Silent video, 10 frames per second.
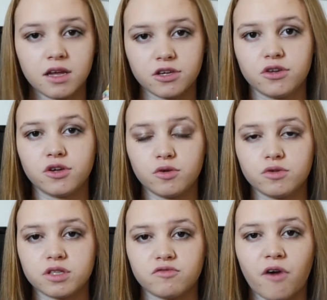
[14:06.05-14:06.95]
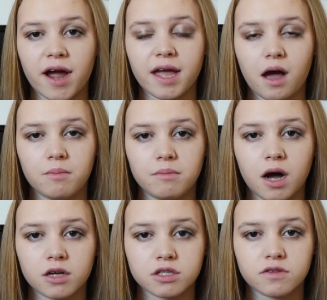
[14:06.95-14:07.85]
you use the right
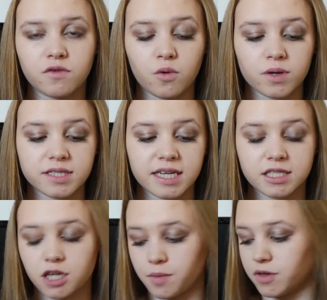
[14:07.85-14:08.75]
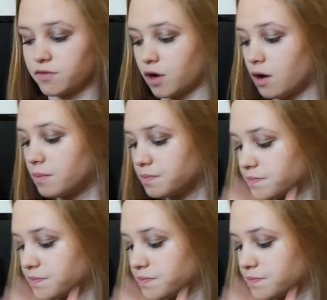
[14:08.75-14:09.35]
mask for what skin type you've got.